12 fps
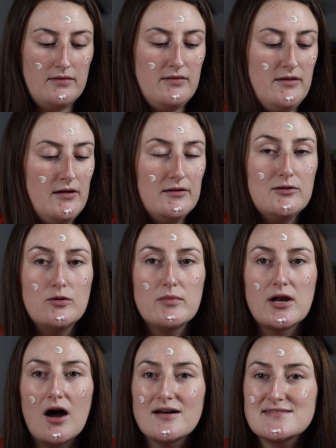the
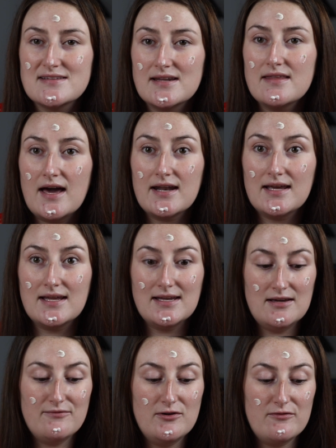luminosity that it can
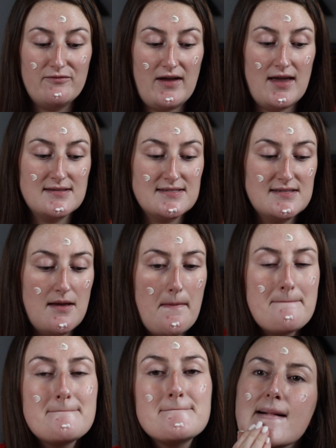give your face.
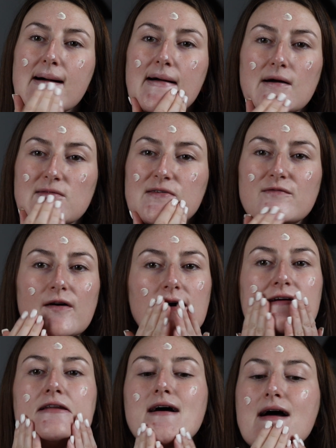I also
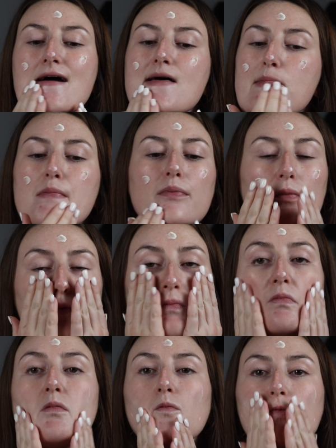find
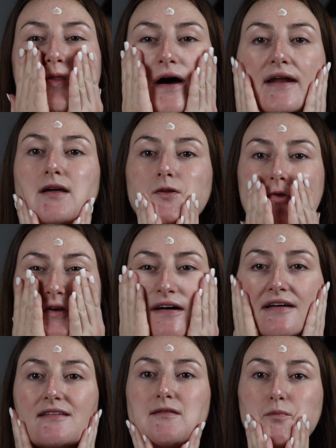that it
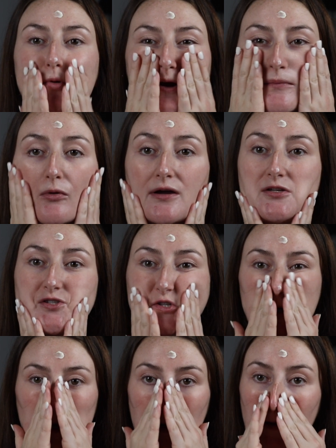does bring
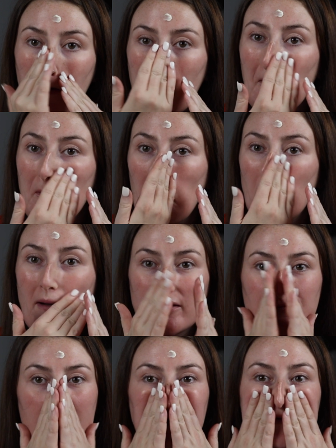moisture to my
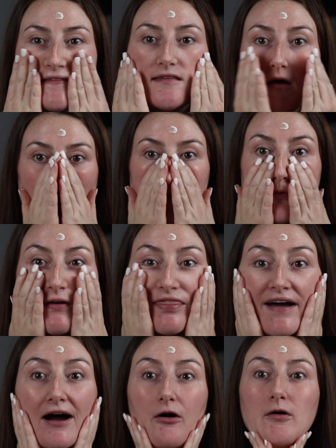face
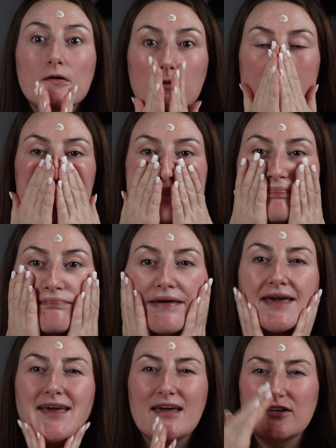without
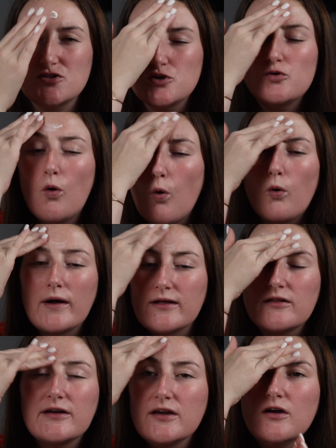making it too
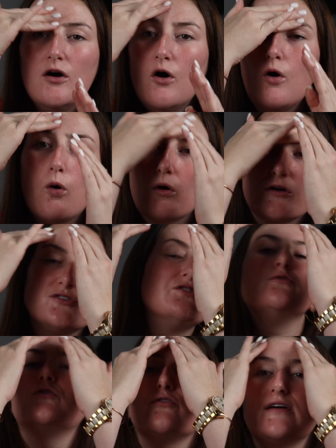oily or
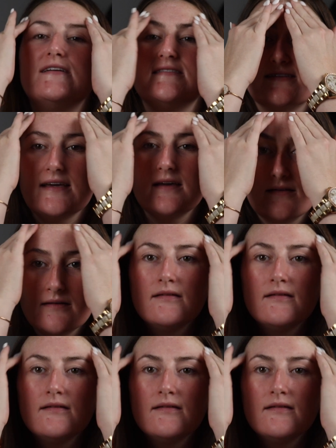too greasy.